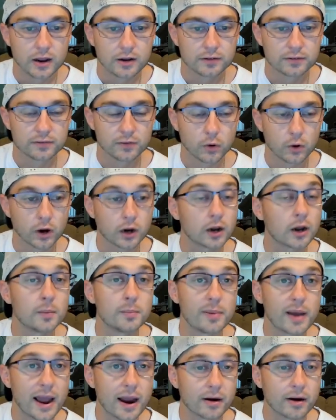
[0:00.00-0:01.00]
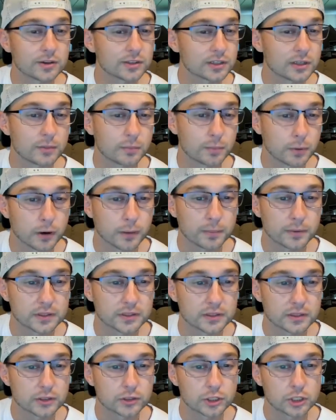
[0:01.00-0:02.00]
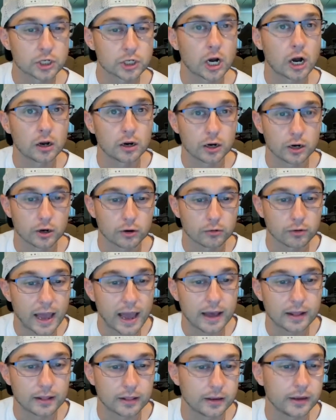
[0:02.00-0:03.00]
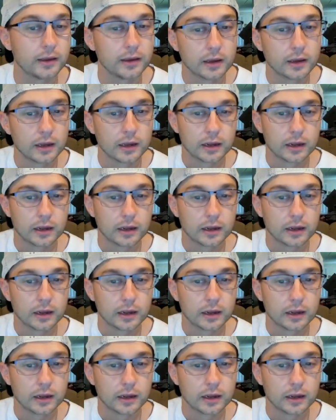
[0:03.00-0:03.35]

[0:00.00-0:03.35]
For comparison purposes, Sean Kuraly